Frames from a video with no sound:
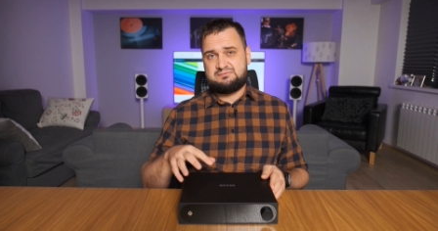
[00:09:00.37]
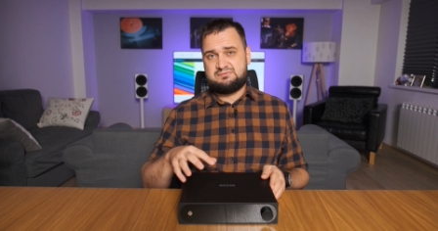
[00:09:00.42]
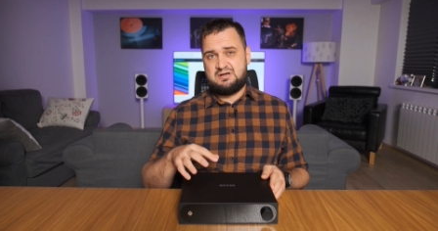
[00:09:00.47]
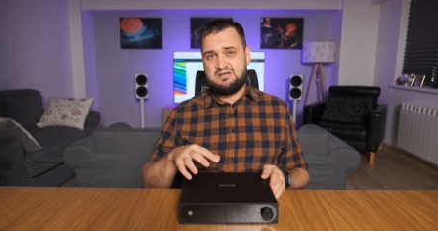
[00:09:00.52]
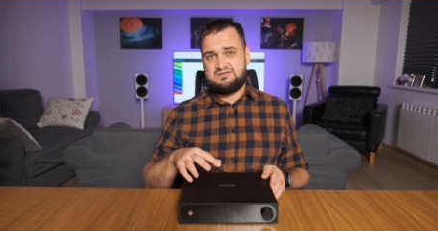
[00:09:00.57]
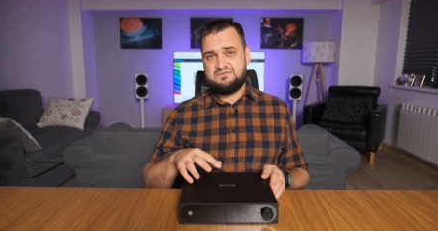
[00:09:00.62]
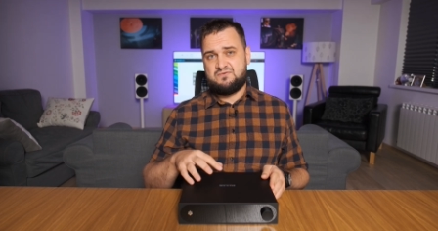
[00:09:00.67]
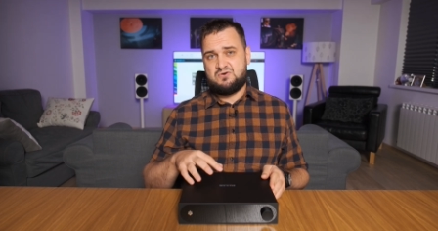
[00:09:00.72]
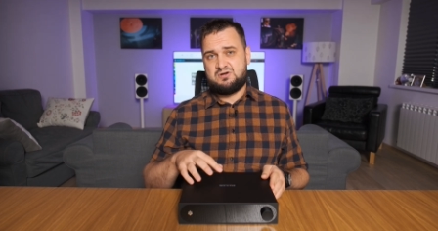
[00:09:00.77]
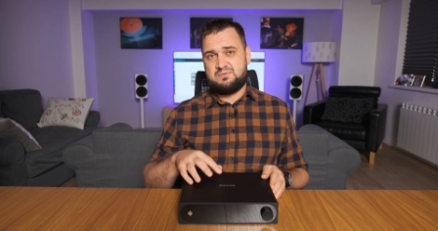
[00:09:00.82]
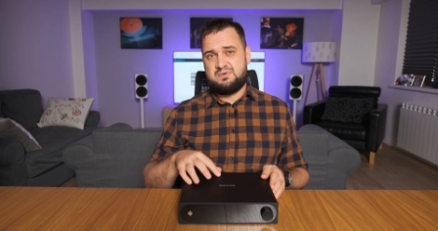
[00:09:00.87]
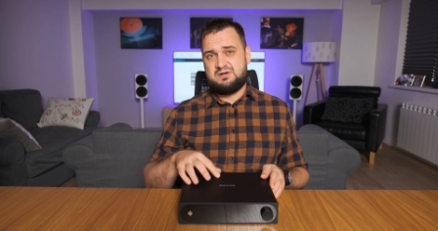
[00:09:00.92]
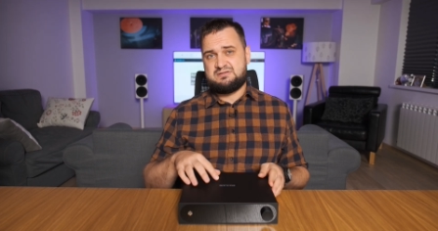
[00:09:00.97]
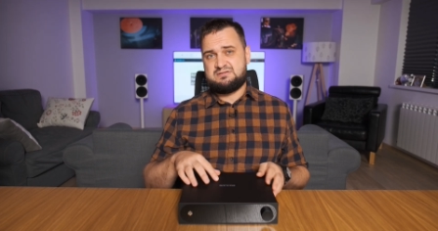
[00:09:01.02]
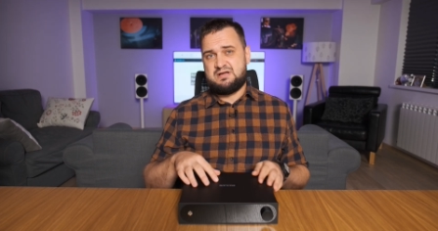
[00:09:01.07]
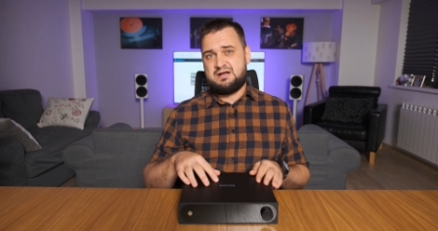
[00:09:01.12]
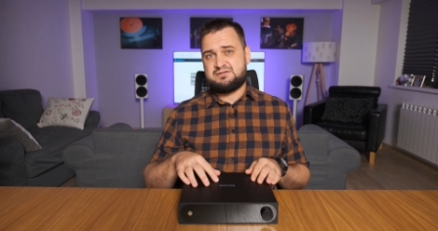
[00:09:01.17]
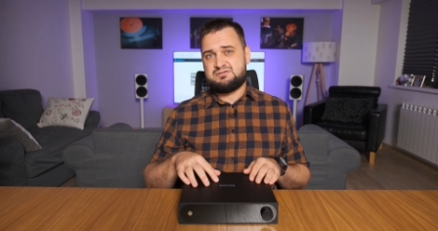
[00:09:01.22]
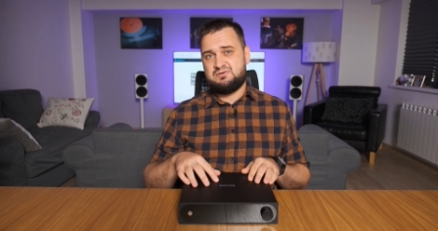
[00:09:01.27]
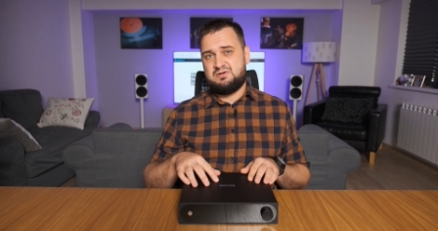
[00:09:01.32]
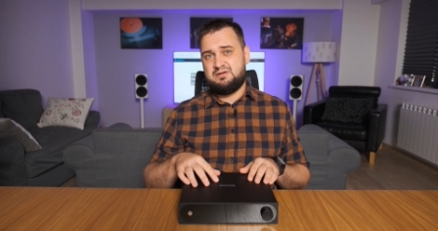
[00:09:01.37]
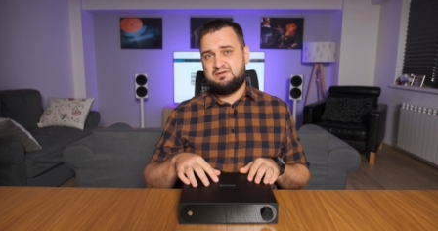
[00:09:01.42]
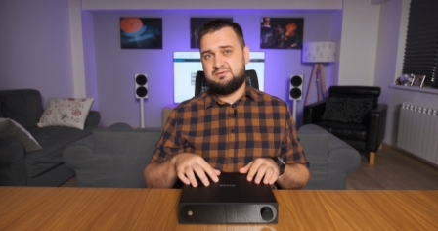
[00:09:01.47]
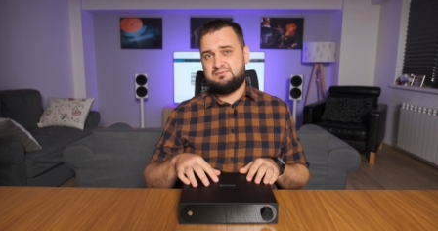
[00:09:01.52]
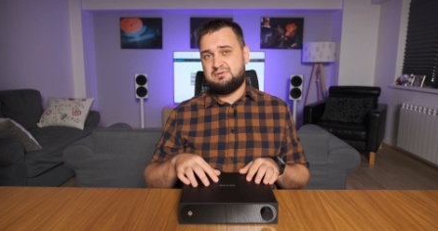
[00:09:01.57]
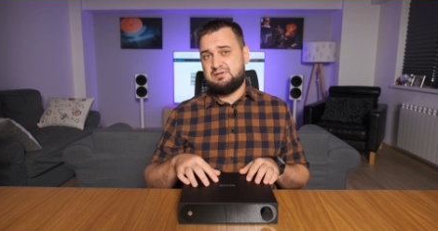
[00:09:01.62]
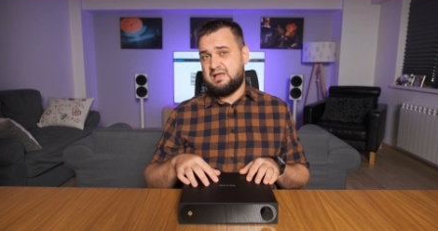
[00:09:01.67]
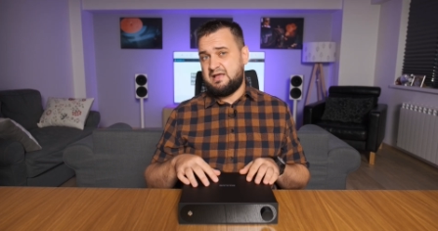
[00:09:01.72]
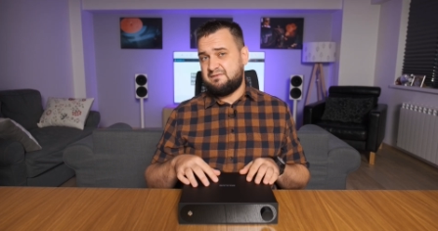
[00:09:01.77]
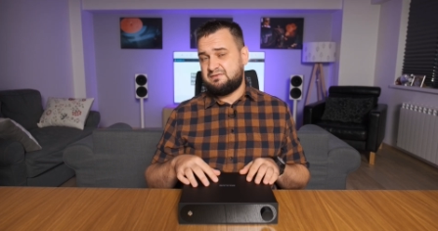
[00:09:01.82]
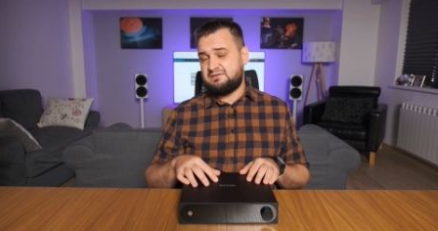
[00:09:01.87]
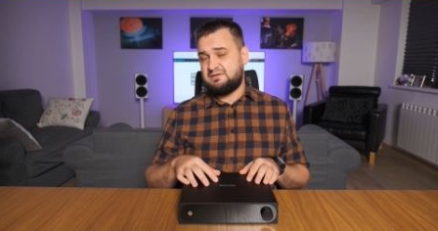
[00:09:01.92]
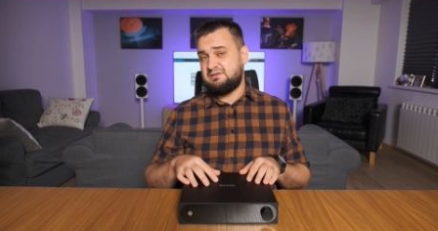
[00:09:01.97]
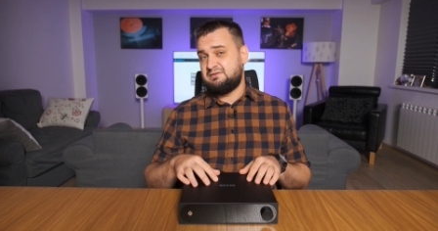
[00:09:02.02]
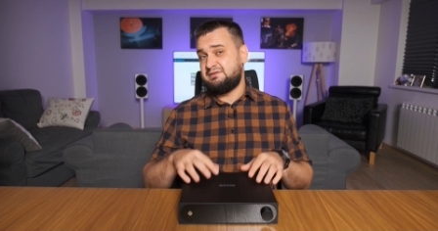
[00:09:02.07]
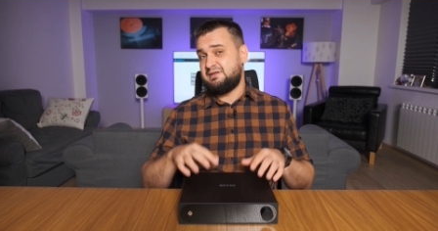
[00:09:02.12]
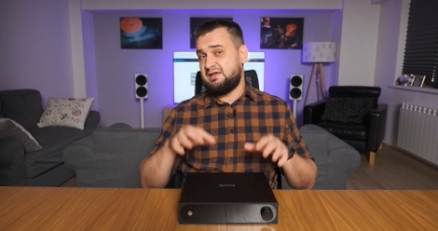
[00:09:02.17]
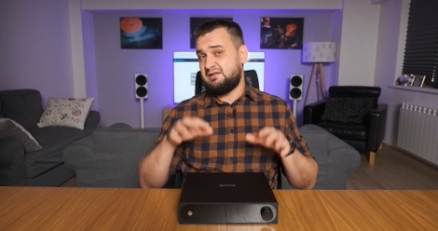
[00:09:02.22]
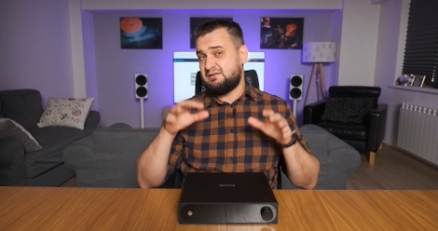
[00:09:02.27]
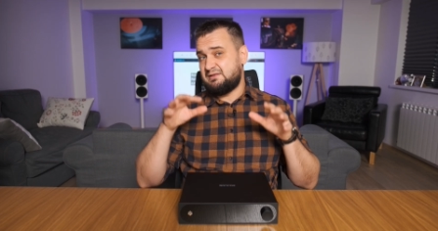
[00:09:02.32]
transformers actually
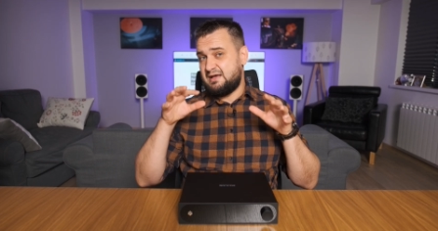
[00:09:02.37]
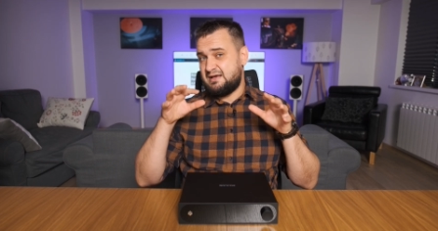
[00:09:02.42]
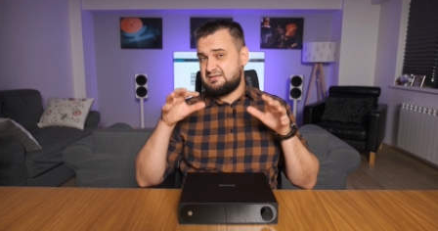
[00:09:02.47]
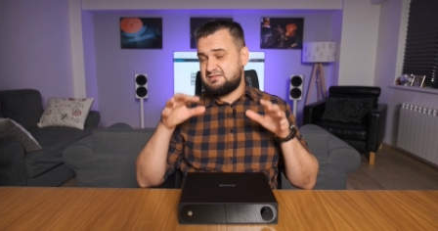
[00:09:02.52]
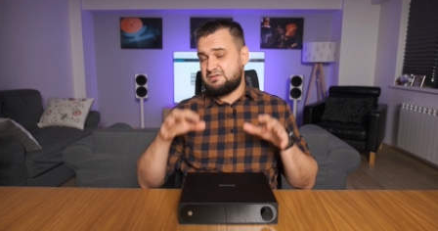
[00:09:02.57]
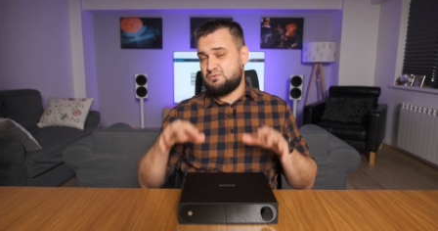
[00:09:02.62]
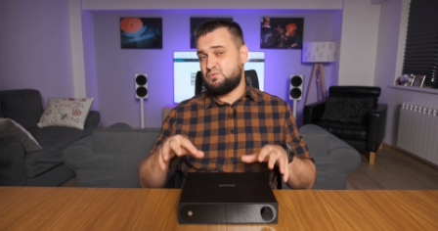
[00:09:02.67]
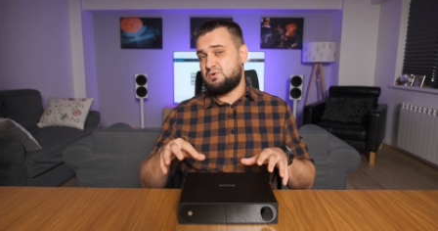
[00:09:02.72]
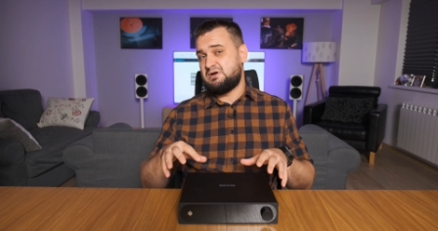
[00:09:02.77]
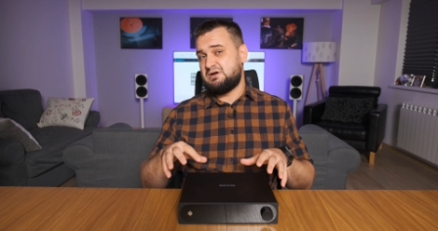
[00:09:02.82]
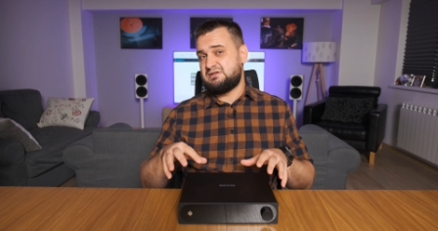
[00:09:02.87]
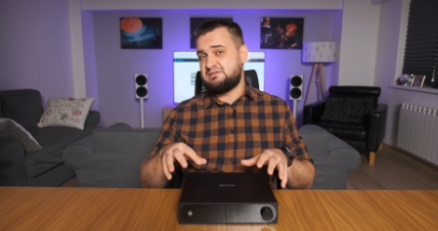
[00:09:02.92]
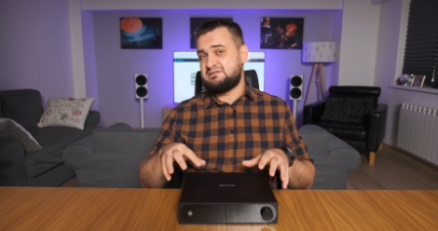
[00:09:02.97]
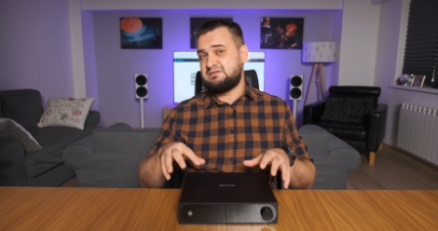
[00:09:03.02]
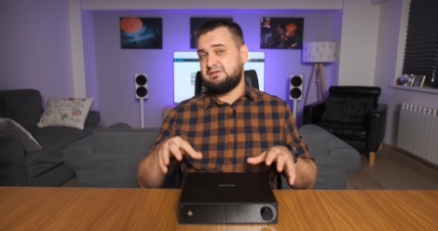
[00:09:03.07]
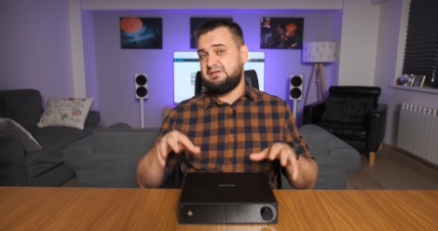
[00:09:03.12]
left their last words